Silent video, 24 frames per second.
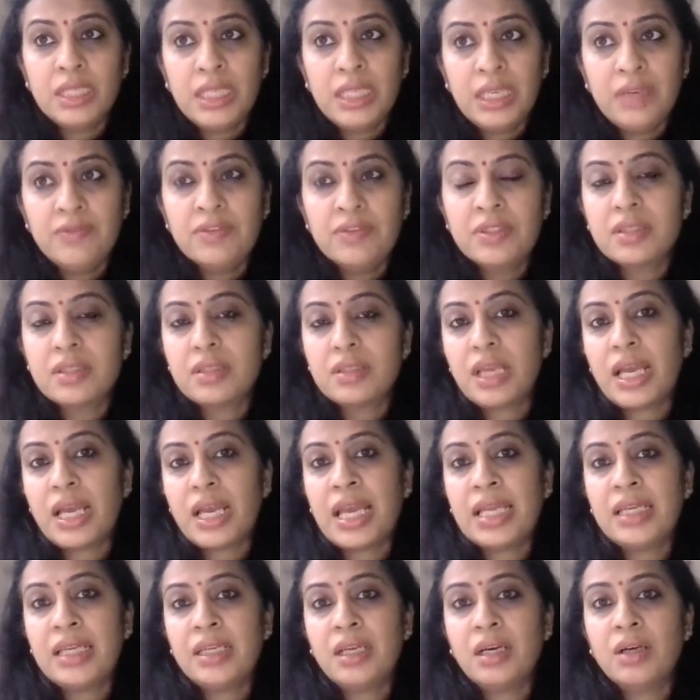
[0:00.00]
leaves
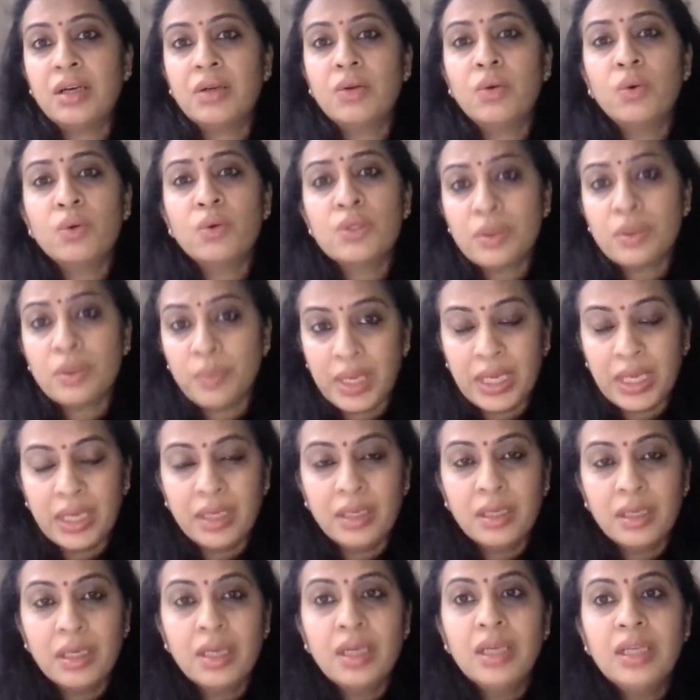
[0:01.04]
and goes
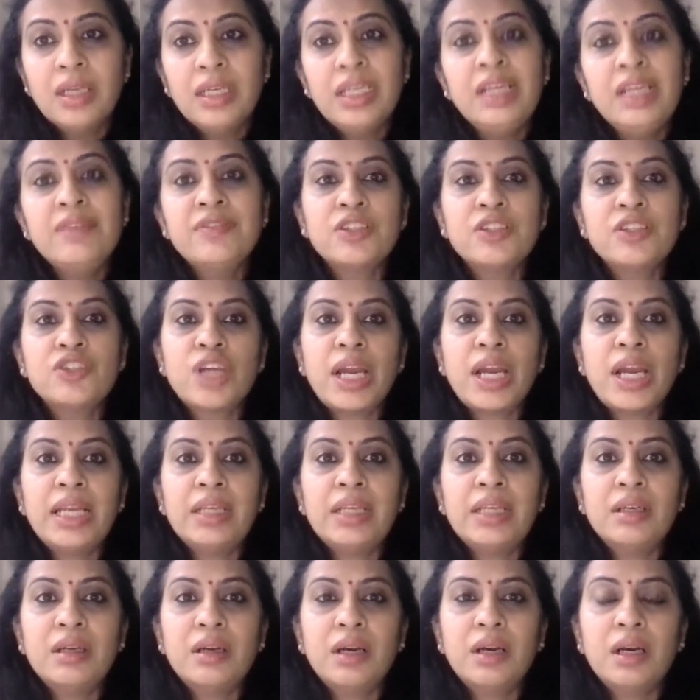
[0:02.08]
away, leaves a
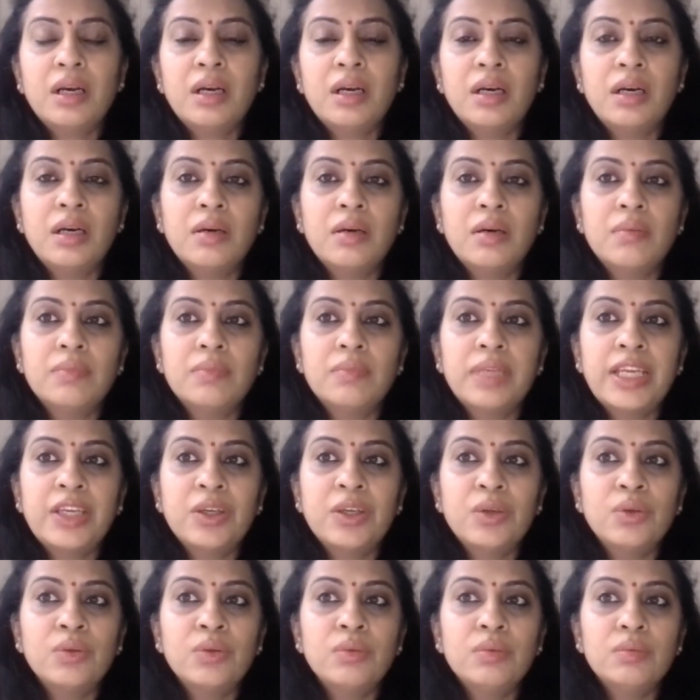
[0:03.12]
child,
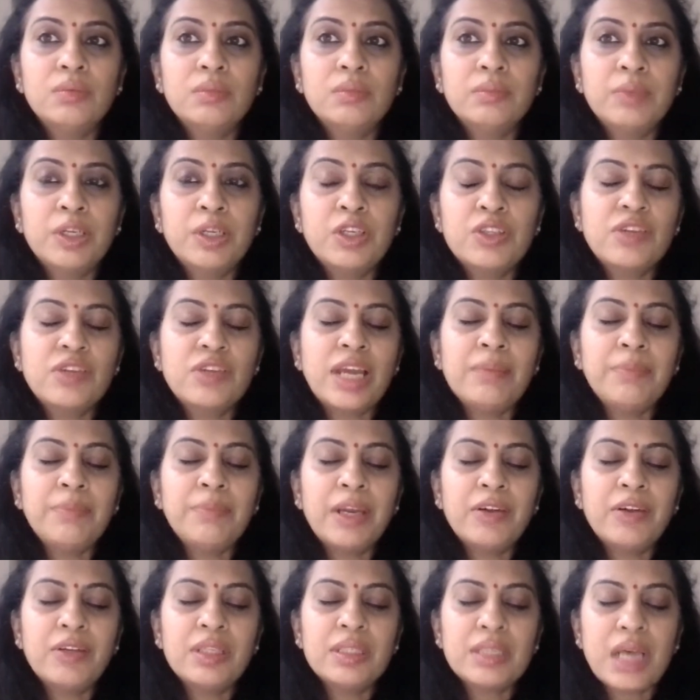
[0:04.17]
because
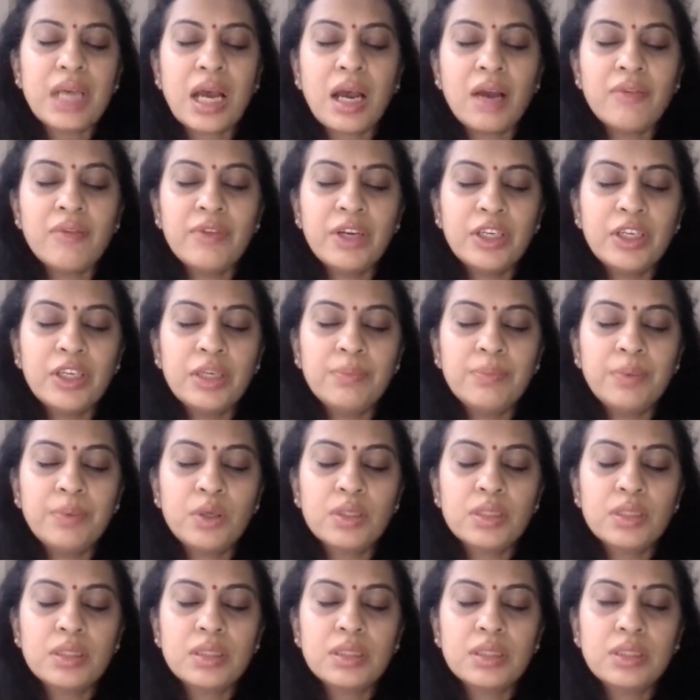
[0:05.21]
grandparents are very
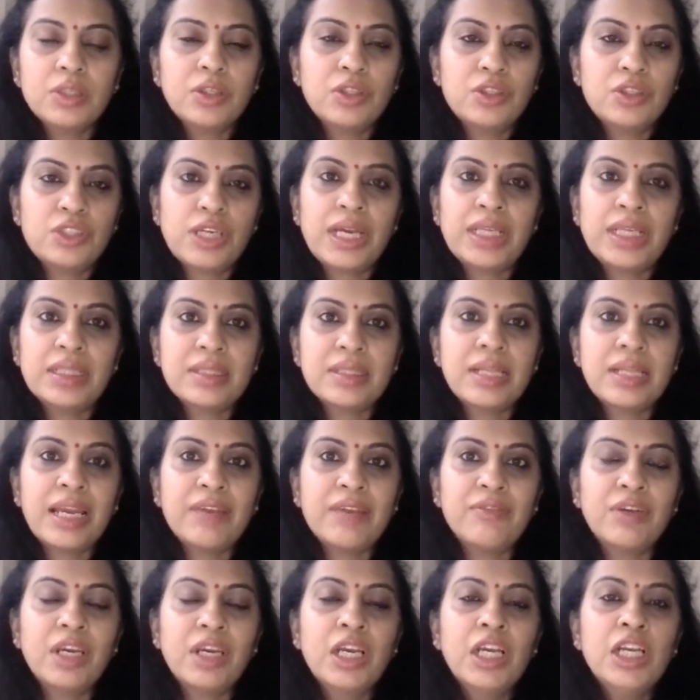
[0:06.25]
important in your child's
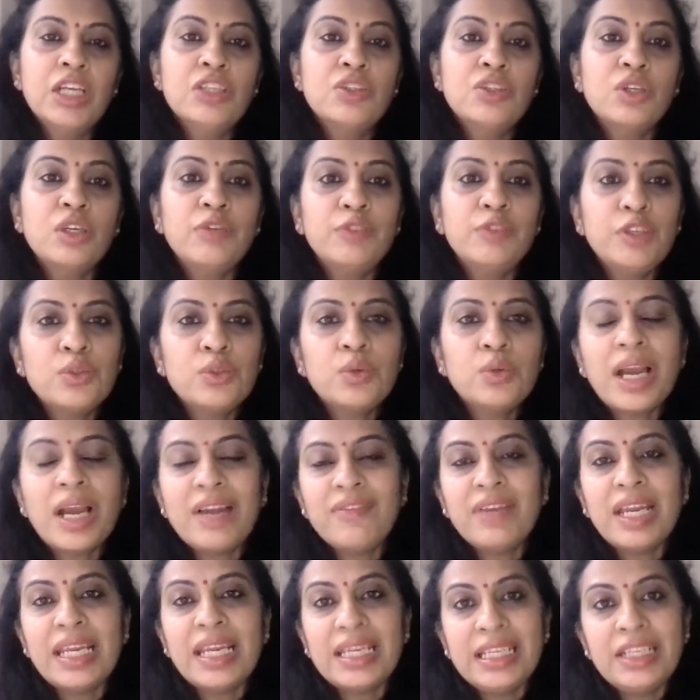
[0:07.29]
life. So if you do
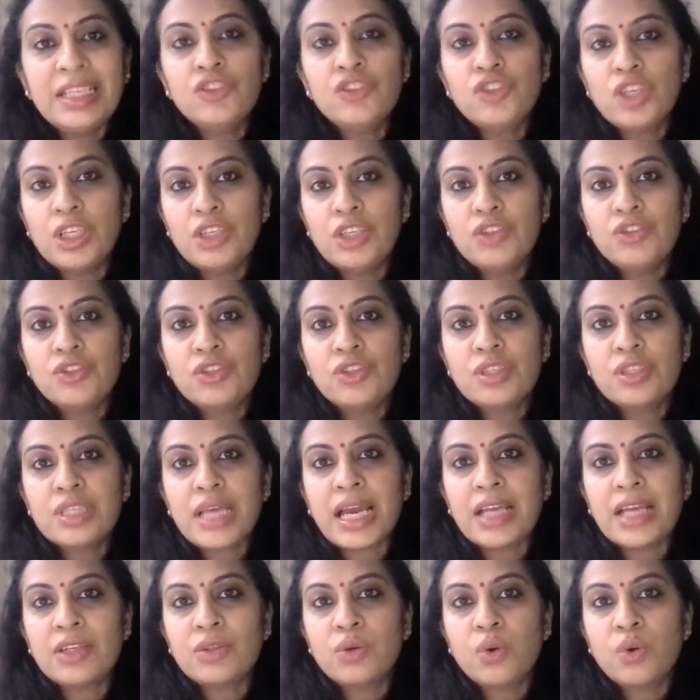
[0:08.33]
have any changes
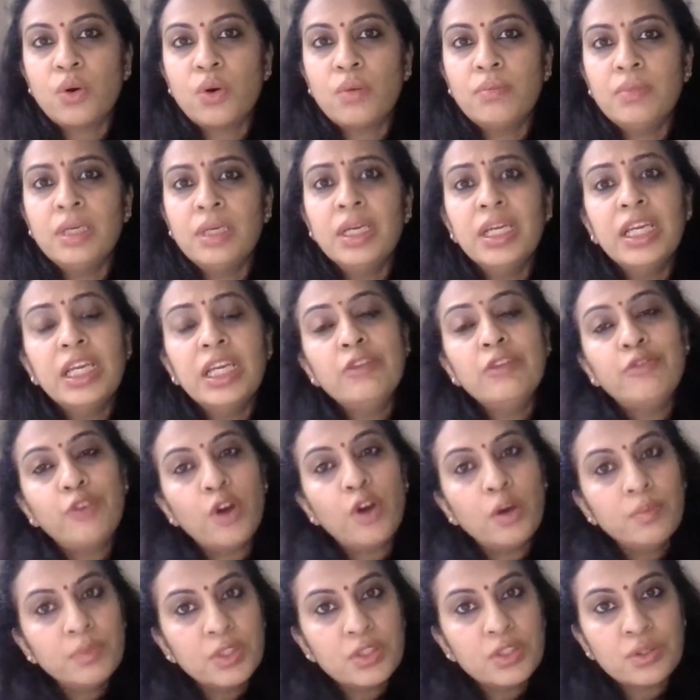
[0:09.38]
at home,
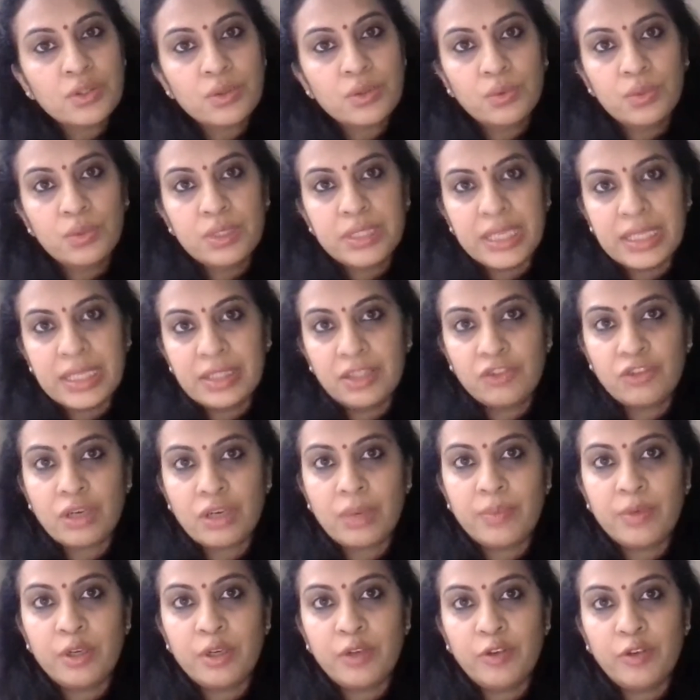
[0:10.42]
inform the school. Take the
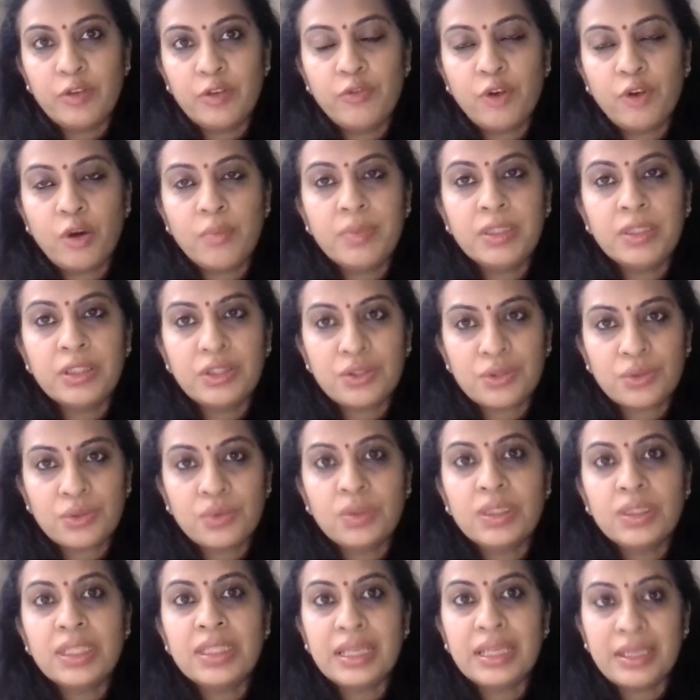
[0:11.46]
trouble of informing the
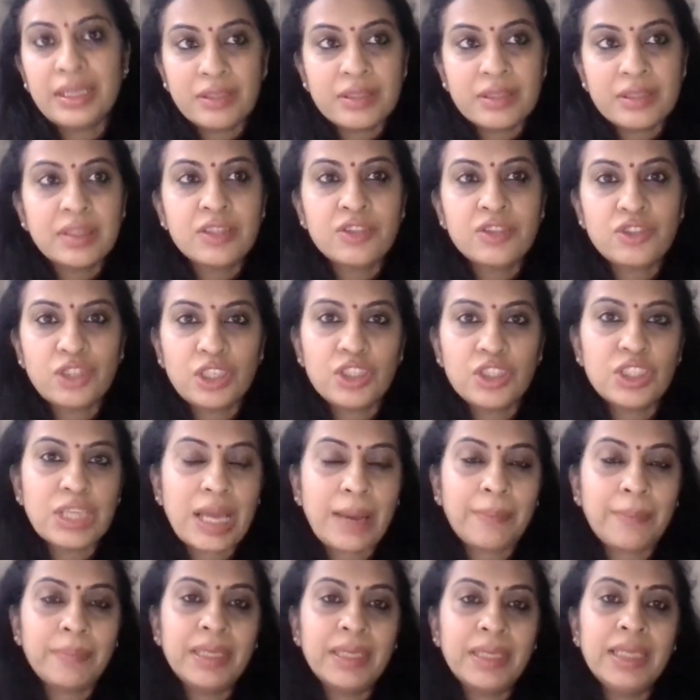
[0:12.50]
school that there is this change
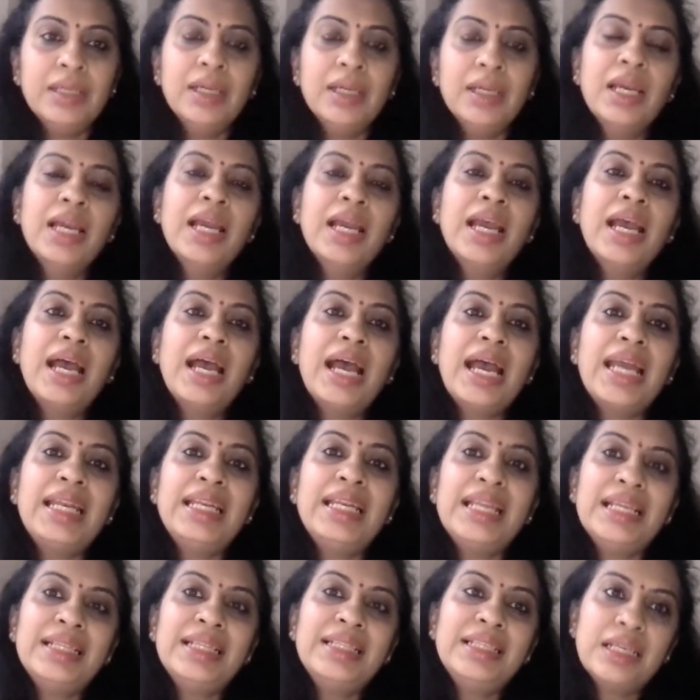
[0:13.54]
happening
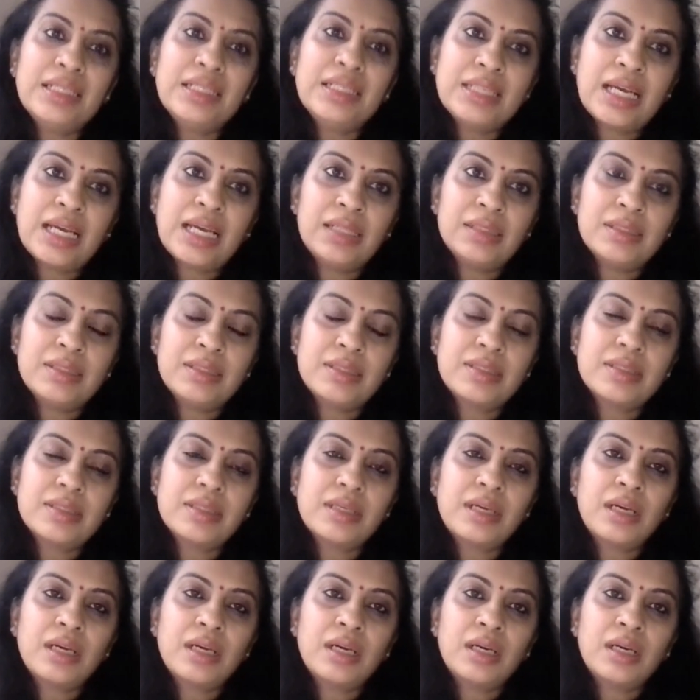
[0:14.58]
and let the adults